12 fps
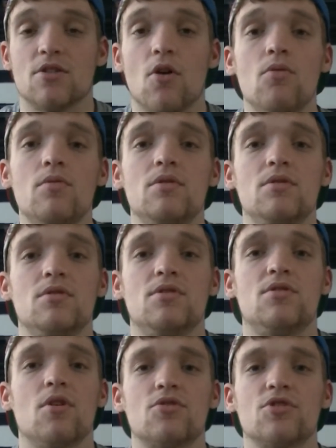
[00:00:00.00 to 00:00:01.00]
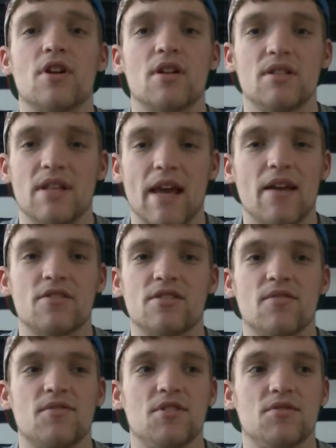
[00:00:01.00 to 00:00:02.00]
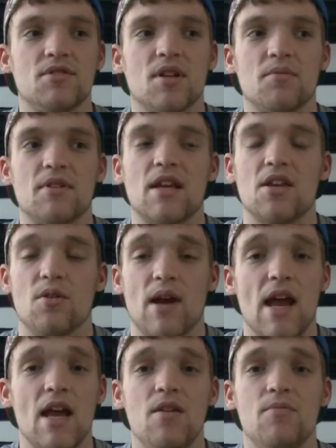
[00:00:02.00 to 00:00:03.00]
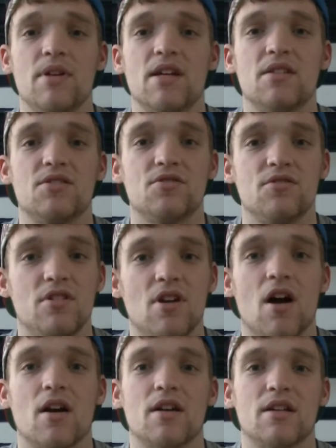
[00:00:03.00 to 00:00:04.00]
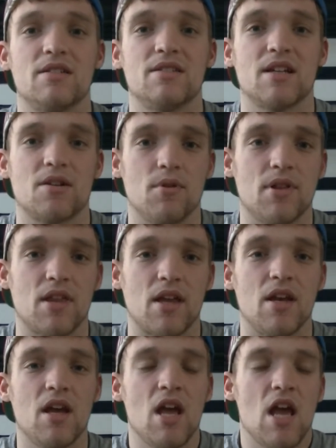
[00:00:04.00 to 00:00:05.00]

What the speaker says: Don't try to get yourself to do something that you hate, because you're not going to stick with it.